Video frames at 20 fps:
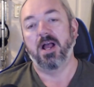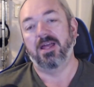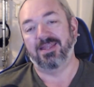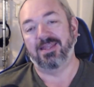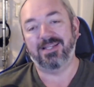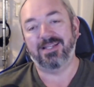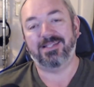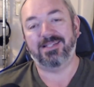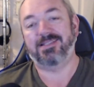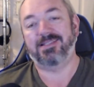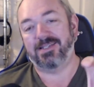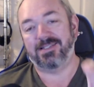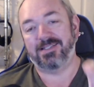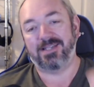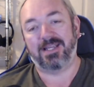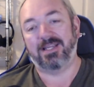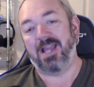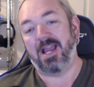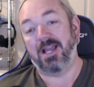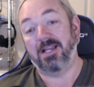This is
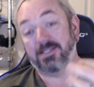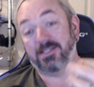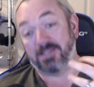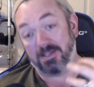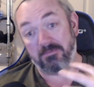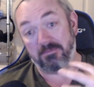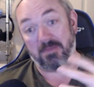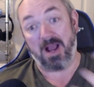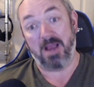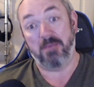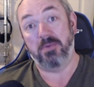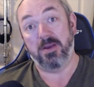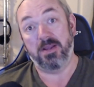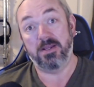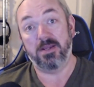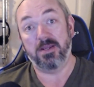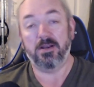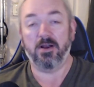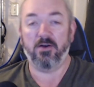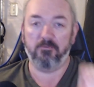a case, in my
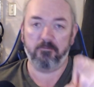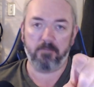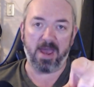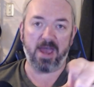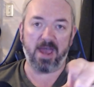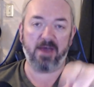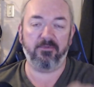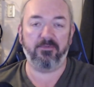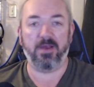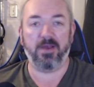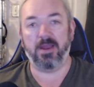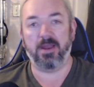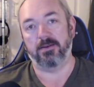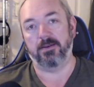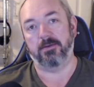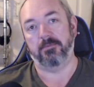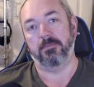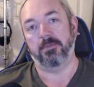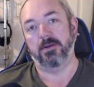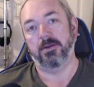opinion, of bad
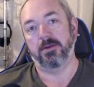fandom.